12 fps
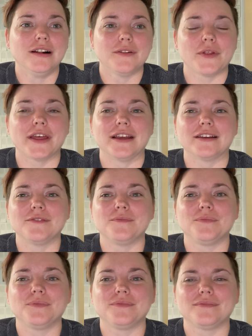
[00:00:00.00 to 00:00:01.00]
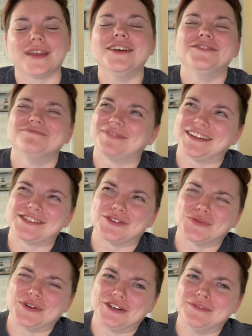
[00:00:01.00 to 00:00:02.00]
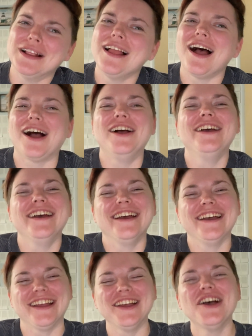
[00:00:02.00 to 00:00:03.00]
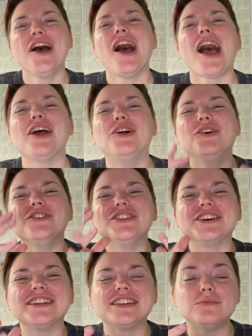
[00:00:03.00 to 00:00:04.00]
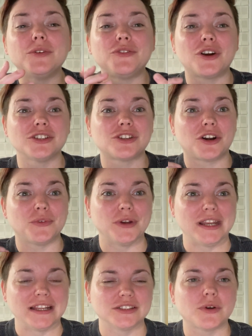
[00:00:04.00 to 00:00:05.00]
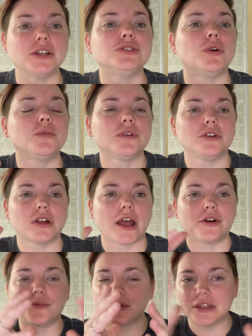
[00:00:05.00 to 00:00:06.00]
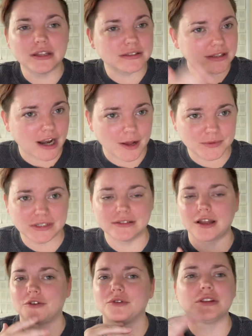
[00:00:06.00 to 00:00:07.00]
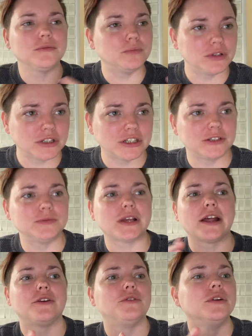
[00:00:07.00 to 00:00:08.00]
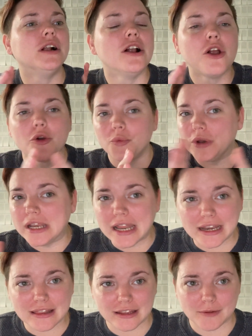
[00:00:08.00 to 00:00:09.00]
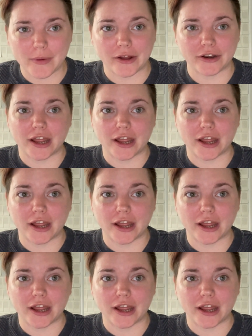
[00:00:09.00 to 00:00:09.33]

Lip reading: Like, that sounds weird. I don't look at them before I start reading. So I don't read the synopses, I don't read the blurbs, I don't read anything about it.